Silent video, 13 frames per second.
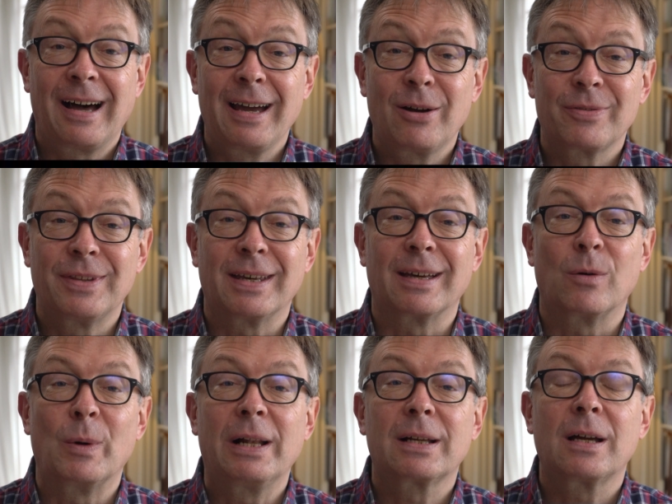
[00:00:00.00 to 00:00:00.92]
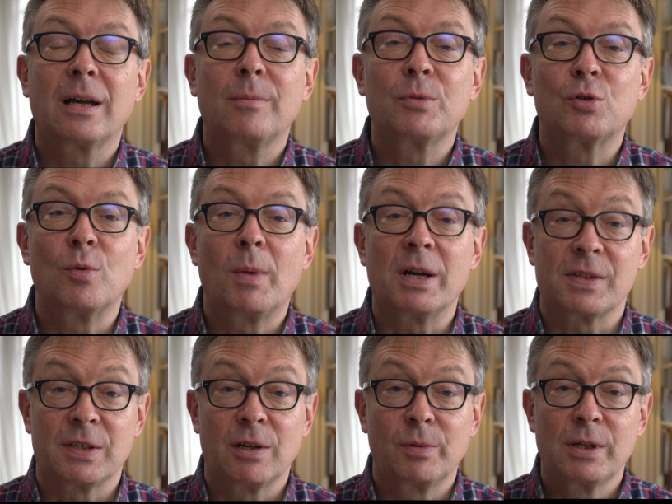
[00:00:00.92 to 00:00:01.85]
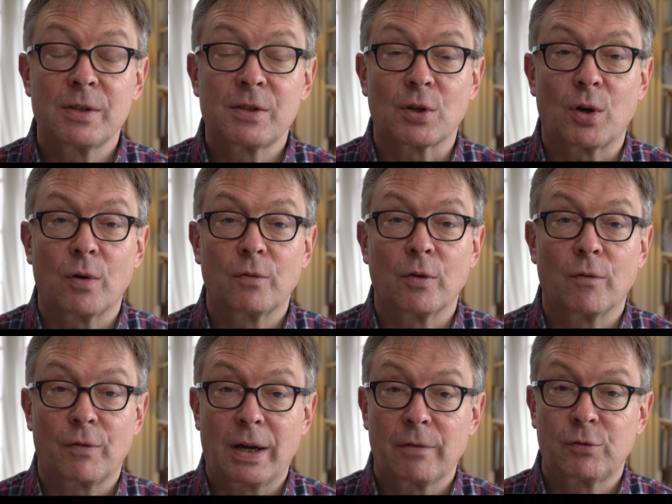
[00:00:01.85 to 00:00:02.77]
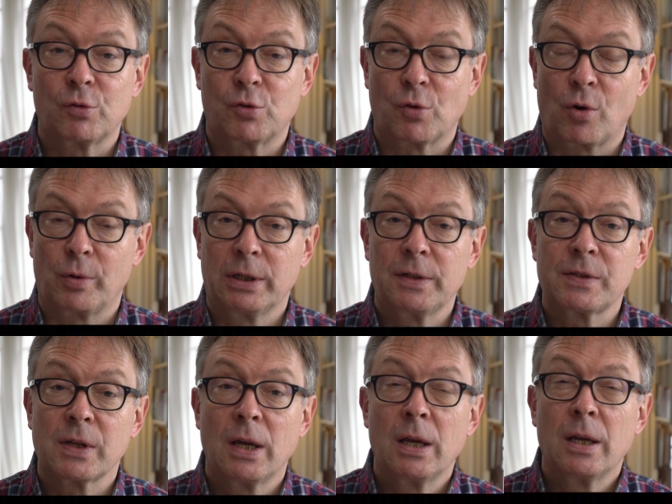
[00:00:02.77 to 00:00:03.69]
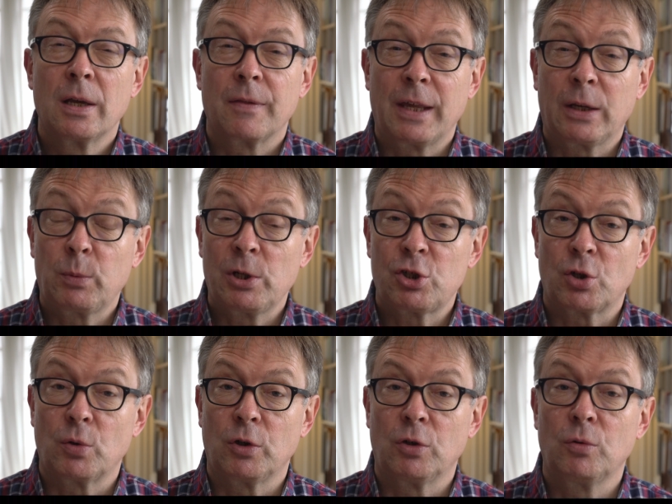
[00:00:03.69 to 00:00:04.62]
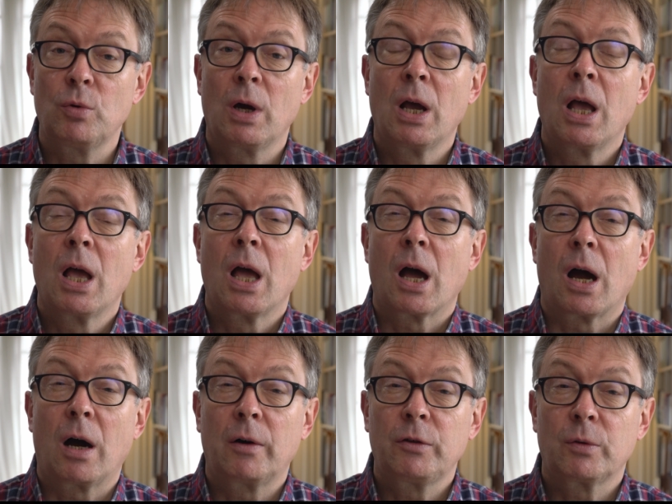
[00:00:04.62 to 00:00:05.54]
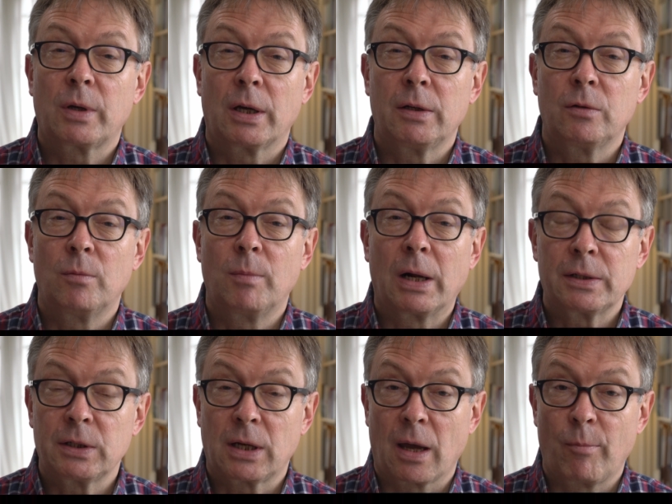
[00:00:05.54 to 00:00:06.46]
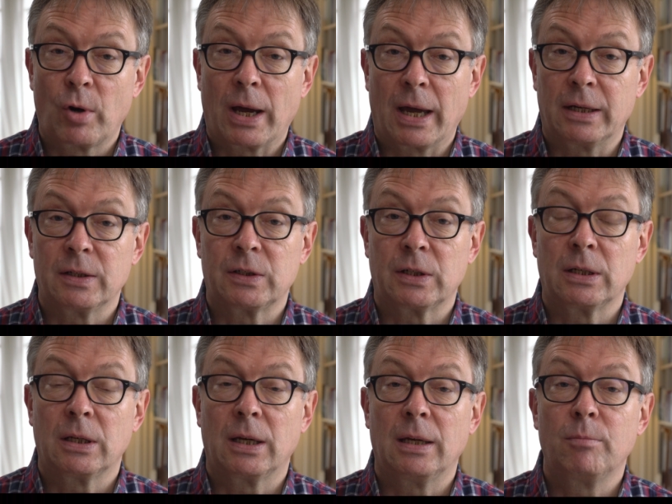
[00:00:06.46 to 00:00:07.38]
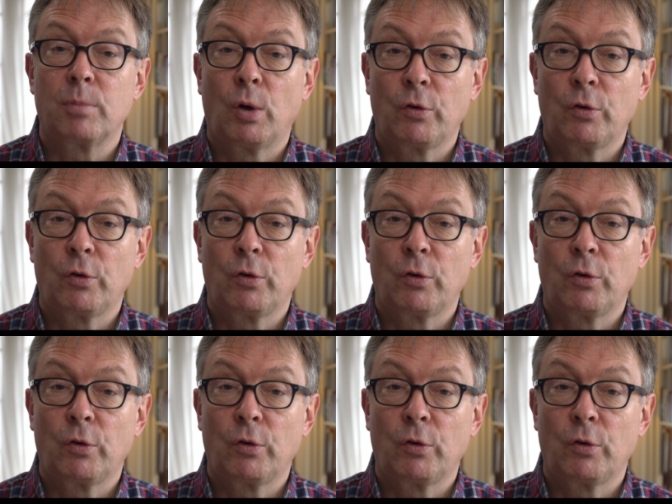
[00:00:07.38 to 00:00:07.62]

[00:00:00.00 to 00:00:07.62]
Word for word: Hi out there, welcome to my series of 5 tutorials that will show you how you can do multi-camera editing in